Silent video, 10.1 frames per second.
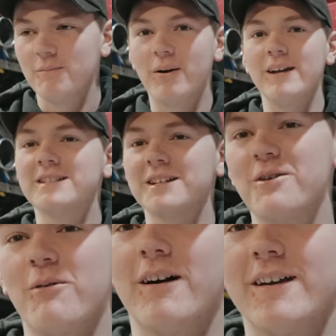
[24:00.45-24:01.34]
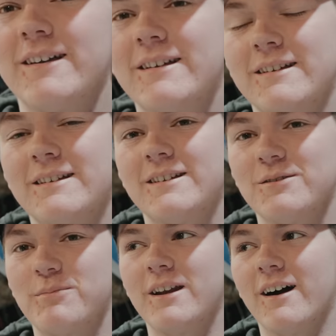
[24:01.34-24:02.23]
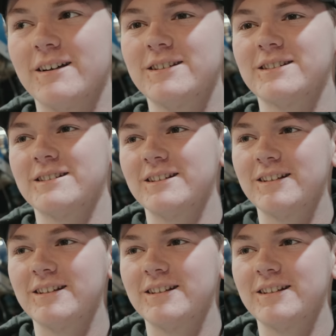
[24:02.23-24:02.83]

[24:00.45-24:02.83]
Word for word: Peace and quiet would be nice.